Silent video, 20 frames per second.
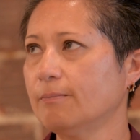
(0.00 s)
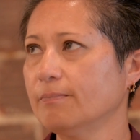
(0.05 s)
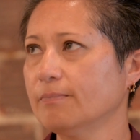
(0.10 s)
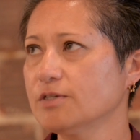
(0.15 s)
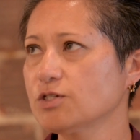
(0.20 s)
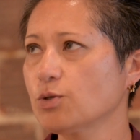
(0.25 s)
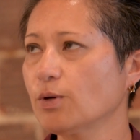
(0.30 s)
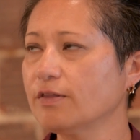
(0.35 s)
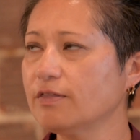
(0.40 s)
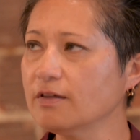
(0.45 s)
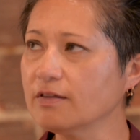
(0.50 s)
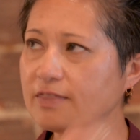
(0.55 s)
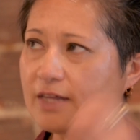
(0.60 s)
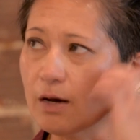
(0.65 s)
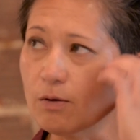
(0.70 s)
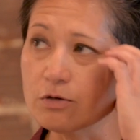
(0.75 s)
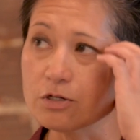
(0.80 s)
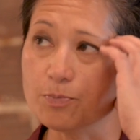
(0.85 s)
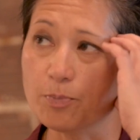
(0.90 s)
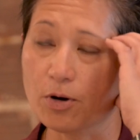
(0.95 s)
So I think that
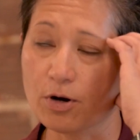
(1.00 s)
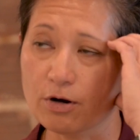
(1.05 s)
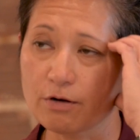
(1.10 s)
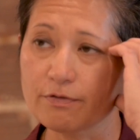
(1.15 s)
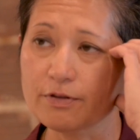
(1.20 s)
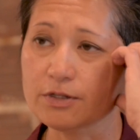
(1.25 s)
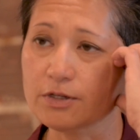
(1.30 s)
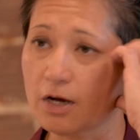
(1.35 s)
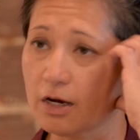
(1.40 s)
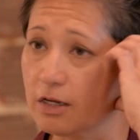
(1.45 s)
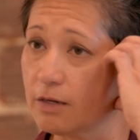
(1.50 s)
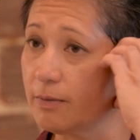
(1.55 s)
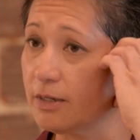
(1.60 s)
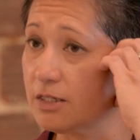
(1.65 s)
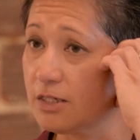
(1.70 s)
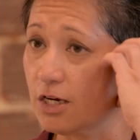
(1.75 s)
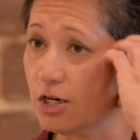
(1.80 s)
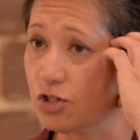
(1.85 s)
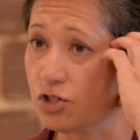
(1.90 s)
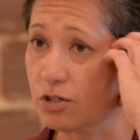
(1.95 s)
was part of the
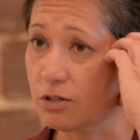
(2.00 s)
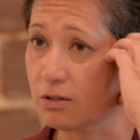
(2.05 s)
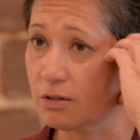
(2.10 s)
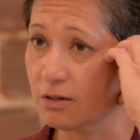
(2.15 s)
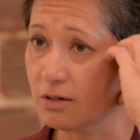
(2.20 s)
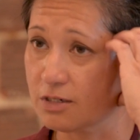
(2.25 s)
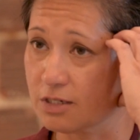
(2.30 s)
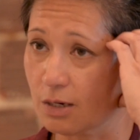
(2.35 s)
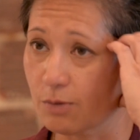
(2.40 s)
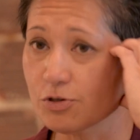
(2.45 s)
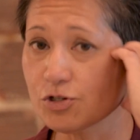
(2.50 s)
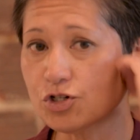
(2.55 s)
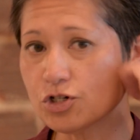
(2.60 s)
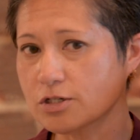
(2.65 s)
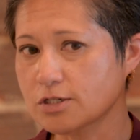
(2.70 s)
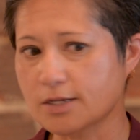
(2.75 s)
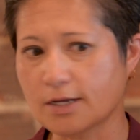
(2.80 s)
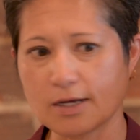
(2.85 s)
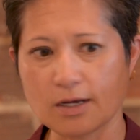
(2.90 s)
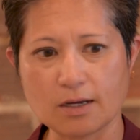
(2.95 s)
documentation, because I was
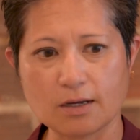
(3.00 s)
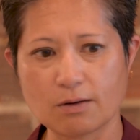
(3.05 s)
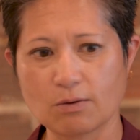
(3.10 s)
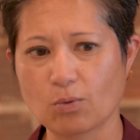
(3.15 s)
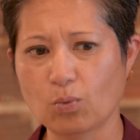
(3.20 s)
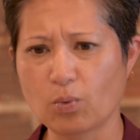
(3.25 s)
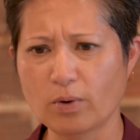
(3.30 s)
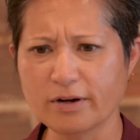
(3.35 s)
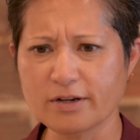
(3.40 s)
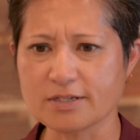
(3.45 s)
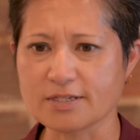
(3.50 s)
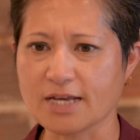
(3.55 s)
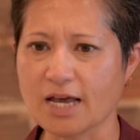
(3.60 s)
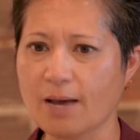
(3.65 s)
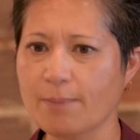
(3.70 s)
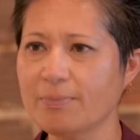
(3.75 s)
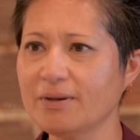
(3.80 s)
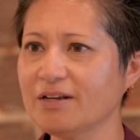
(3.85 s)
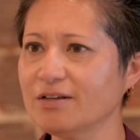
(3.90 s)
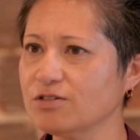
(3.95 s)
just like, what is
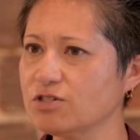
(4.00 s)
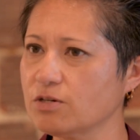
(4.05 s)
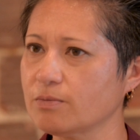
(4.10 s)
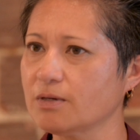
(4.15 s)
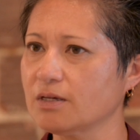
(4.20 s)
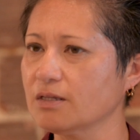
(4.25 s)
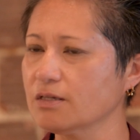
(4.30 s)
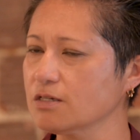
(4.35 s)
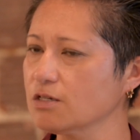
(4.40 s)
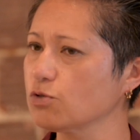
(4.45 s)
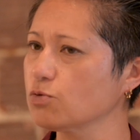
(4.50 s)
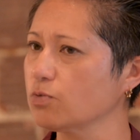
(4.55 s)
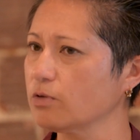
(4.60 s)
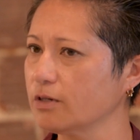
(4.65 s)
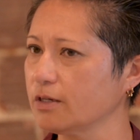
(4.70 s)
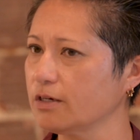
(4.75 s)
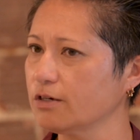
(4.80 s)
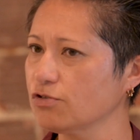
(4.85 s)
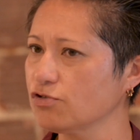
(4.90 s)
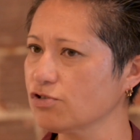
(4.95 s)
happening to me? This is
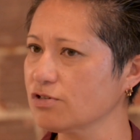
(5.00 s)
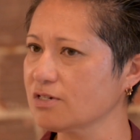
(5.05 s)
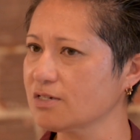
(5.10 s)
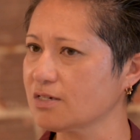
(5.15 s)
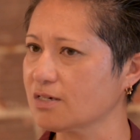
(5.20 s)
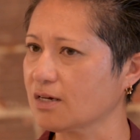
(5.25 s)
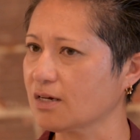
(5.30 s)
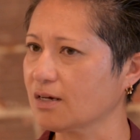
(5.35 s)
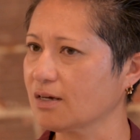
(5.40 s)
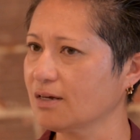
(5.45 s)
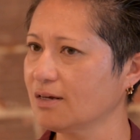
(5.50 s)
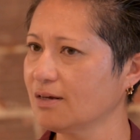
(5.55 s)
really interesting.